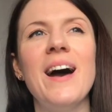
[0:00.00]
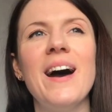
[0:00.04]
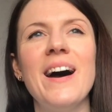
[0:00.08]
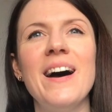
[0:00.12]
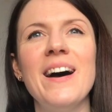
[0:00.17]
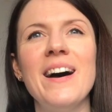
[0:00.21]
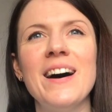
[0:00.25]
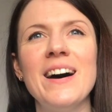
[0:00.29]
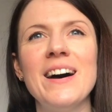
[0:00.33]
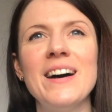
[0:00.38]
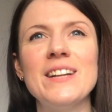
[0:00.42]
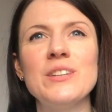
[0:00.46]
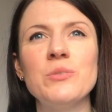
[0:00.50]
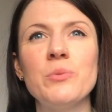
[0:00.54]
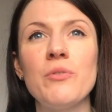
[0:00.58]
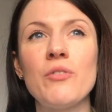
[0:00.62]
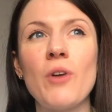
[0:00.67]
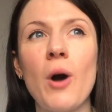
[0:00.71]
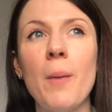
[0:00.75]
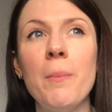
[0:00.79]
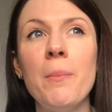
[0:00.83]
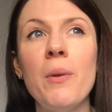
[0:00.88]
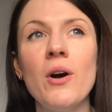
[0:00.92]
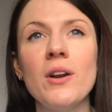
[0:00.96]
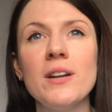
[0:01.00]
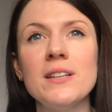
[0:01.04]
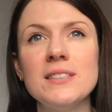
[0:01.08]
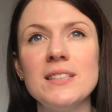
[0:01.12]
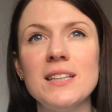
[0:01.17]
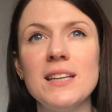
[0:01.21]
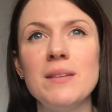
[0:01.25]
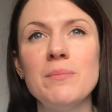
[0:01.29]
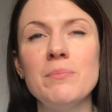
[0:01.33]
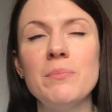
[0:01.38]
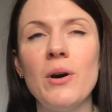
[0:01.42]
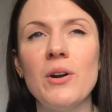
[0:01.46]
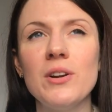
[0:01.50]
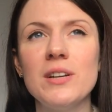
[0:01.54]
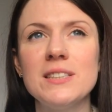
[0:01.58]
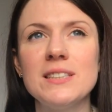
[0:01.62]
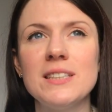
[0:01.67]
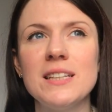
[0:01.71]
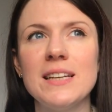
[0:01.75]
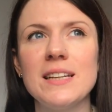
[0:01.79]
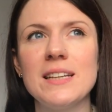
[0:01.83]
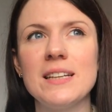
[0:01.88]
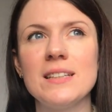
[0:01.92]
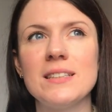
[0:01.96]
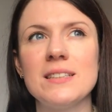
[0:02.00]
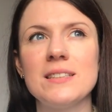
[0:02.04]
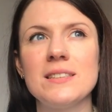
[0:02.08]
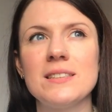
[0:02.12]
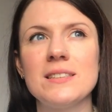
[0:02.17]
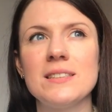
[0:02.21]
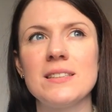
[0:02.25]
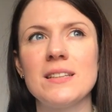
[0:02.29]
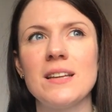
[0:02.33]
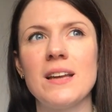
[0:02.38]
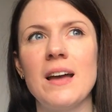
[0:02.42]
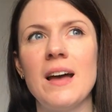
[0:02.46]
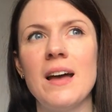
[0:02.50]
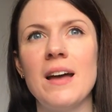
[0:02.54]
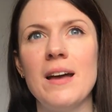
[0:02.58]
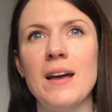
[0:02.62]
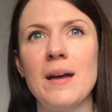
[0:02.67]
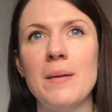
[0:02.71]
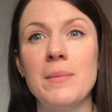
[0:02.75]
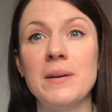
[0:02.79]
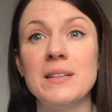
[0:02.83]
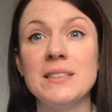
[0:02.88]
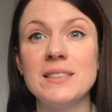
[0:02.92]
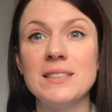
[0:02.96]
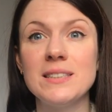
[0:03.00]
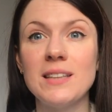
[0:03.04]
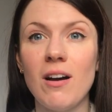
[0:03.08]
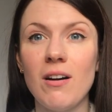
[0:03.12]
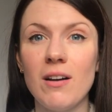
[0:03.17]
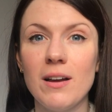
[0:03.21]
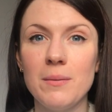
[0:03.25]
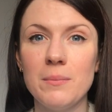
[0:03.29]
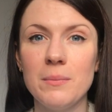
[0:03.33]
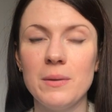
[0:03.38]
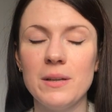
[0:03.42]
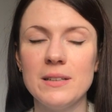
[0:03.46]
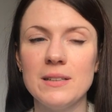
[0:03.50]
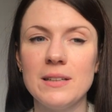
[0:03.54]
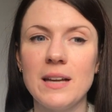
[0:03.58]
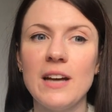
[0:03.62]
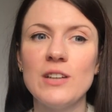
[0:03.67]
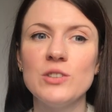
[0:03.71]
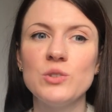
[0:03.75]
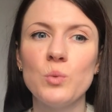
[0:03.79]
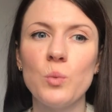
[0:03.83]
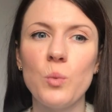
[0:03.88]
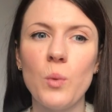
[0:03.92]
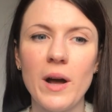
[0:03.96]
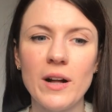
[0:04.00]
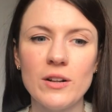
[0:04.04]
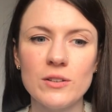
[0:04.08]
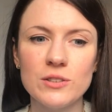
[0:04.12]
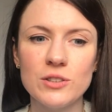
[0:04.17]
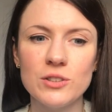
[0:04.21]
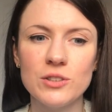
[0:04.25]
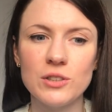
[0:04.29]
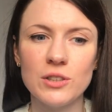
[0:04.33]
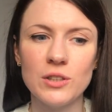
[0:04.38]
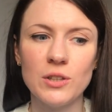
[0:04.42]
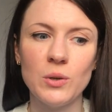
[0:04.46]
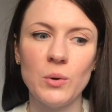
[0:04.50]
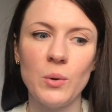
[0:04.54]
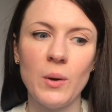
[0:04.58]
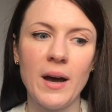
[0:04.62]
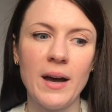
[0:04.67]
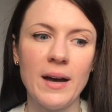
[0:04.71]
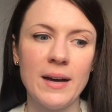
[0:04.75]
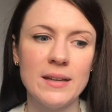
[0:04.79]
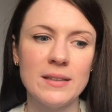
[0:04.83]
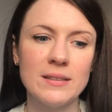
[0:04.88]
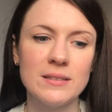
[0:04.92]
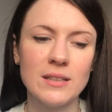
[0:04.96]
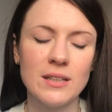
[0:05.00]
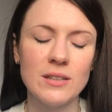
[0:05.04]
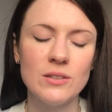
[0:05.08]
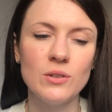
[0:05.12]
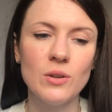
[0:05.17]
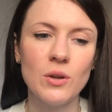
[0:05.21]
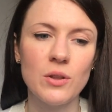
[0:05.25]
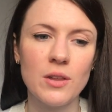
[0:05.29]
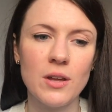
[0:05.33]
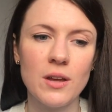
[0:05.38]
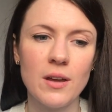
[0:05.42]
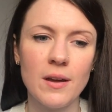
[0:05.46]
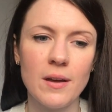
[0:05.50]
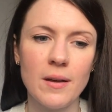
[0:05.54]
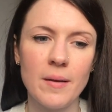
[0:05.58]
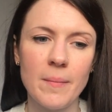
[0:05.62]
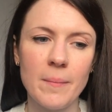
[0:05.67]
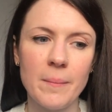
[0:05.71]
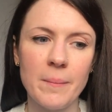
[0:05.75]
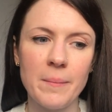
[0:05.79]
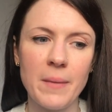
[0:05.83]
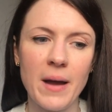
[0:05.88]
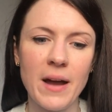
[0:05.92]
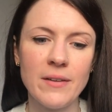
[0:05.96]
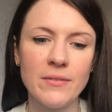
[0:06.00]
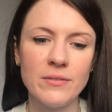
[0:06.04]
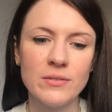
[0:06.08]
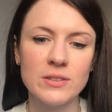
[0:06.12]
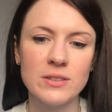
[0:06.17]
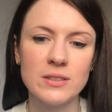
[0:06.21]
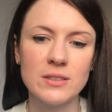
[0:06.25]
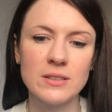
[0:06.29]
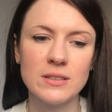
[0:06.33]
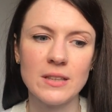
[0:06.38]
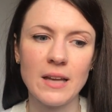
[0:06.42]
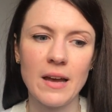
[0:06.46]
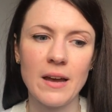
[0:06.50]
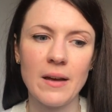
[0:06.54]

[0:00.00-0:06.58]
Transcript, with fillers: And we've got a policy and politics um, assignment as well to do, and another maths